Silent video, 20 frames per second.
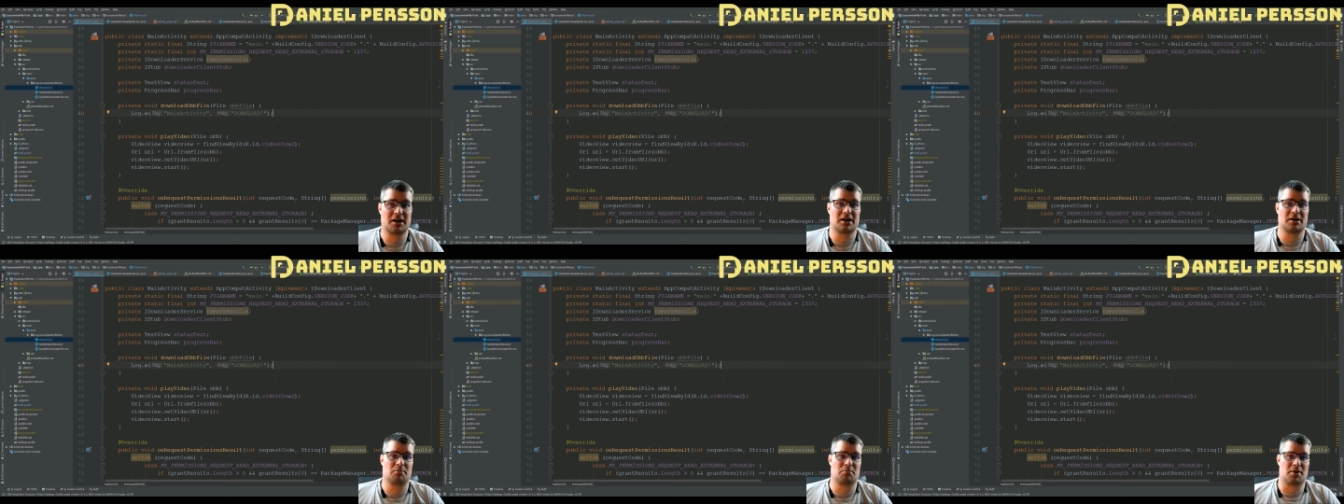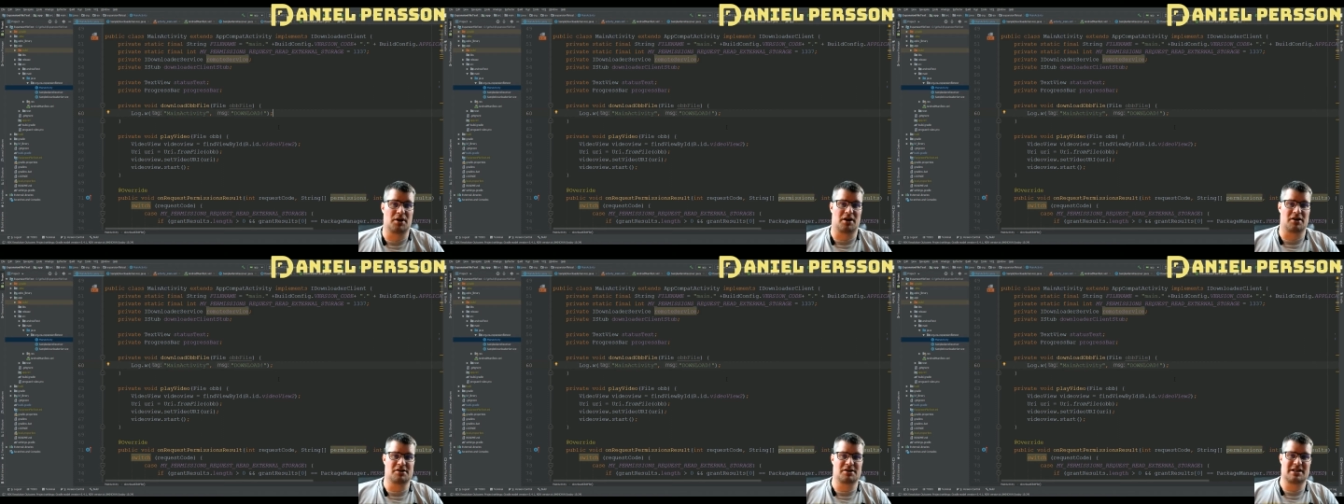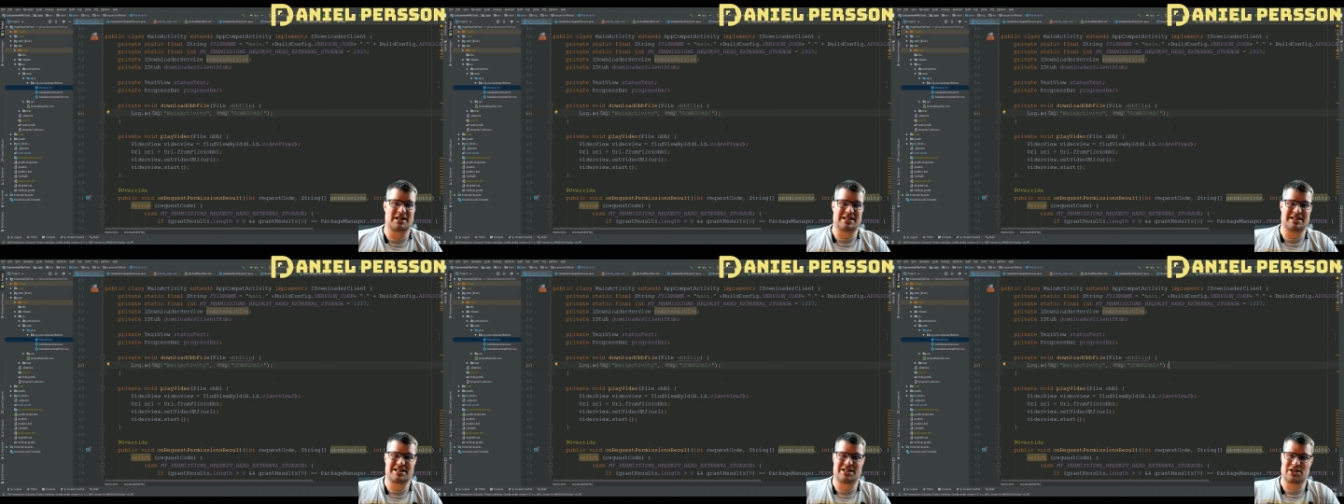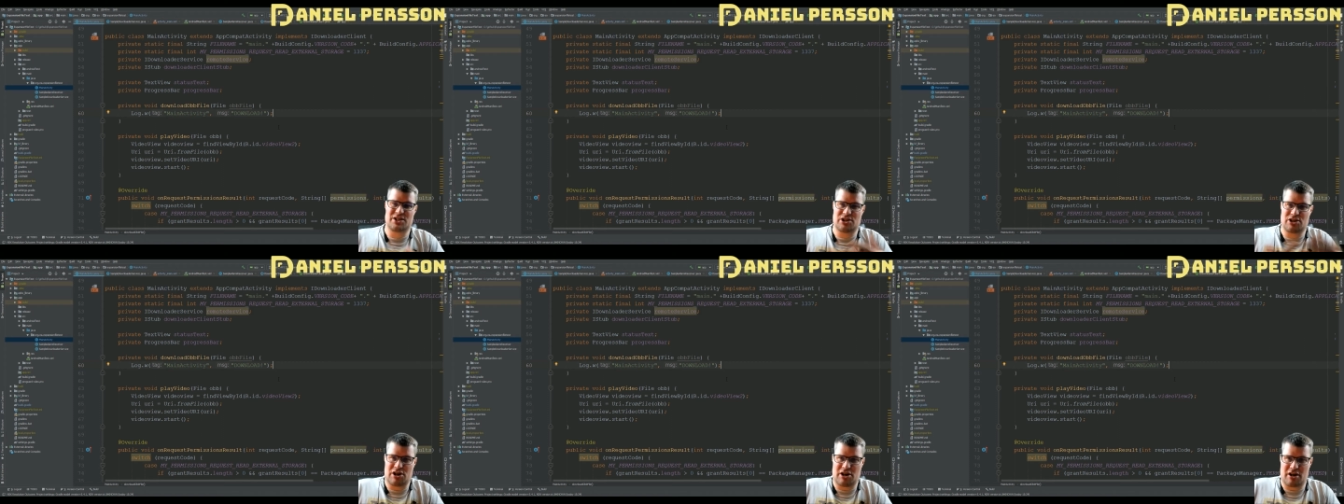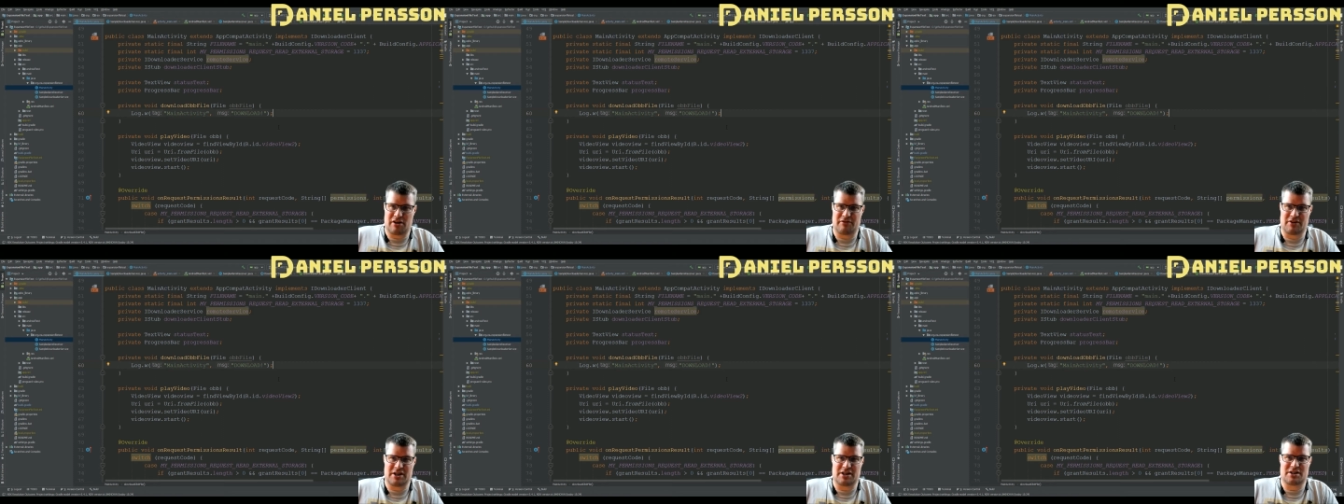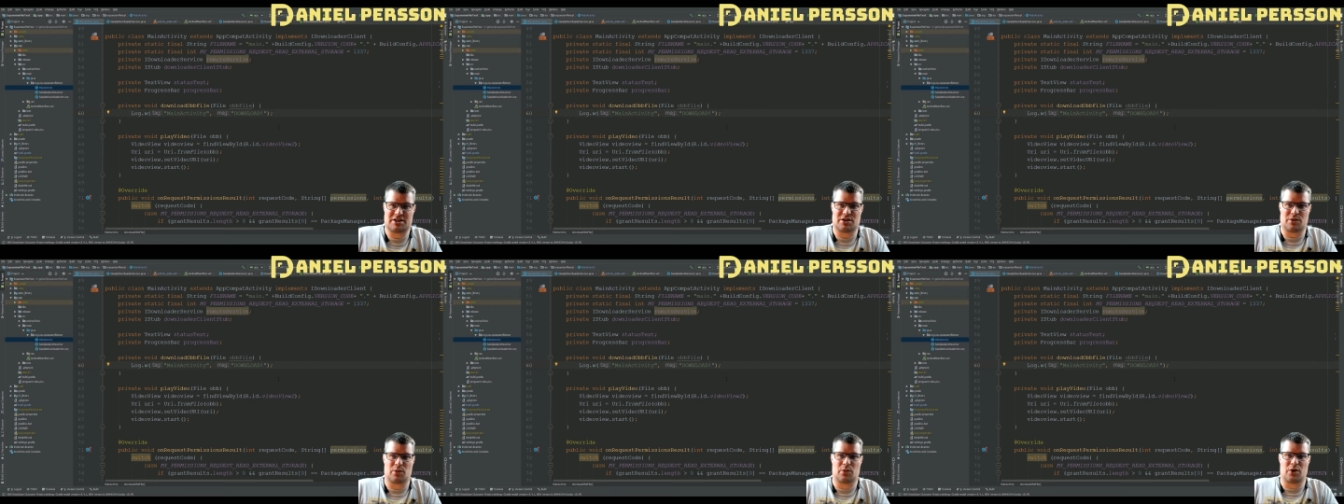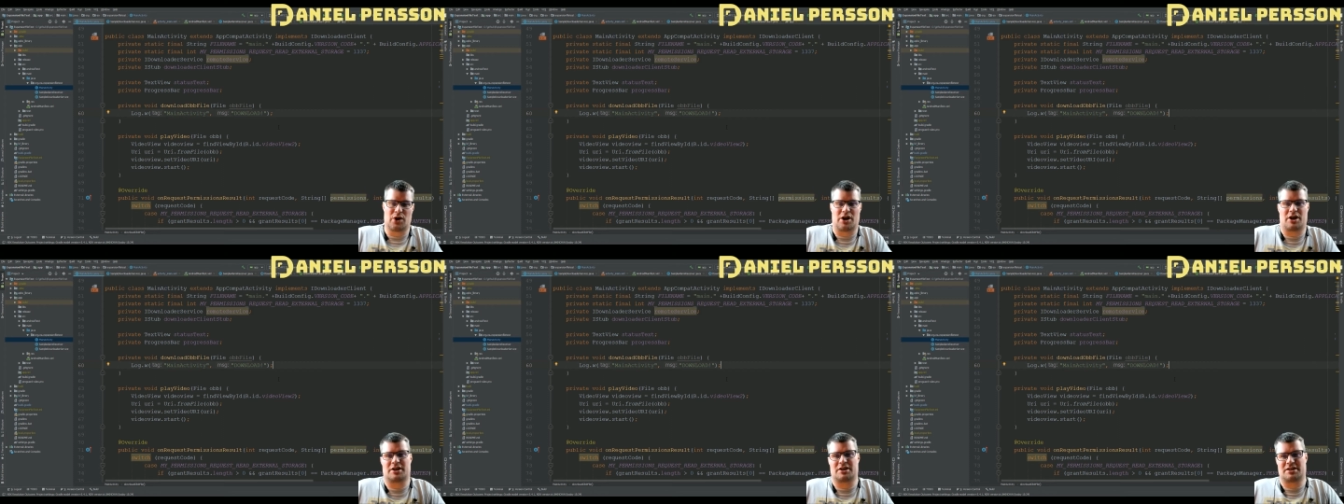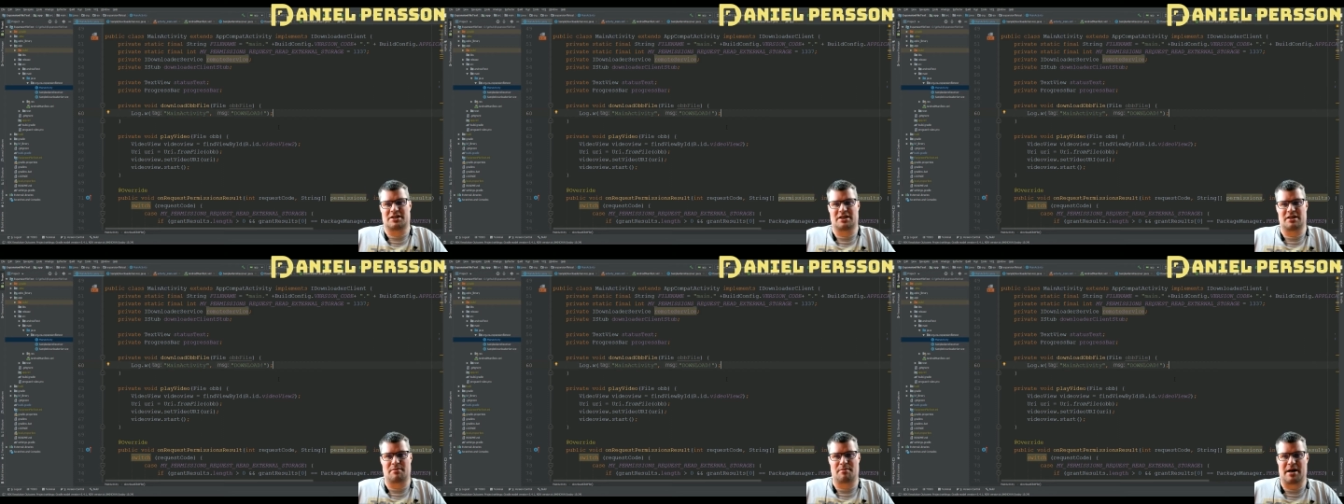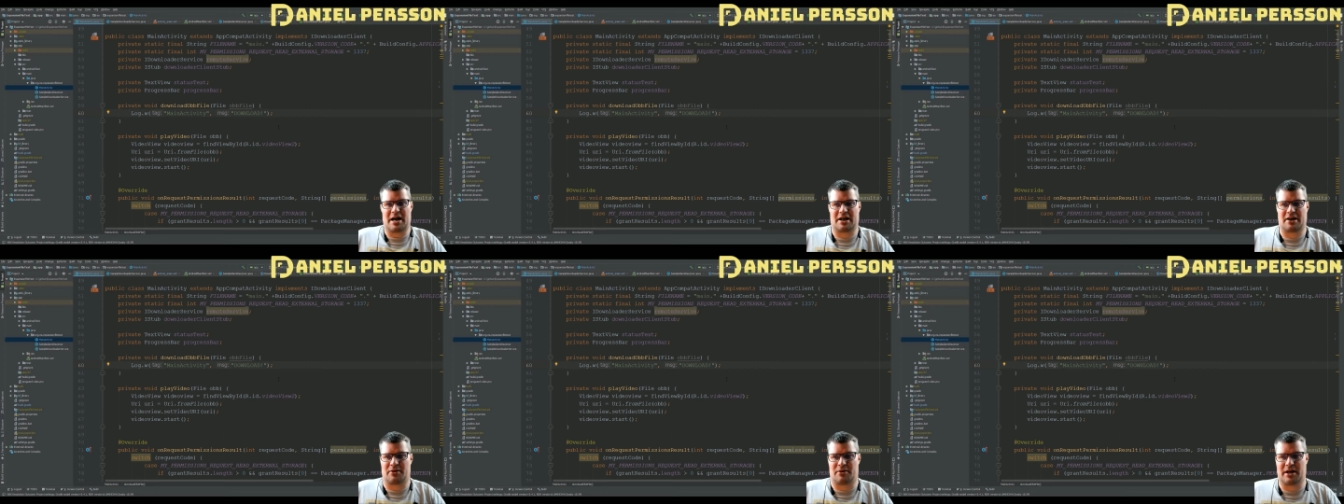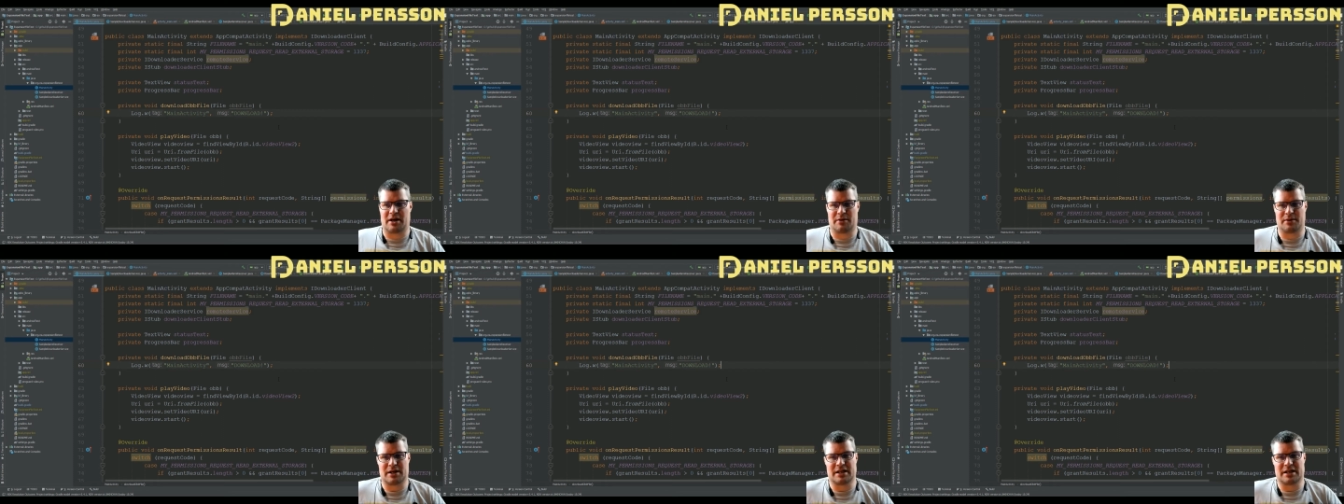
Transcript: because this service works in the background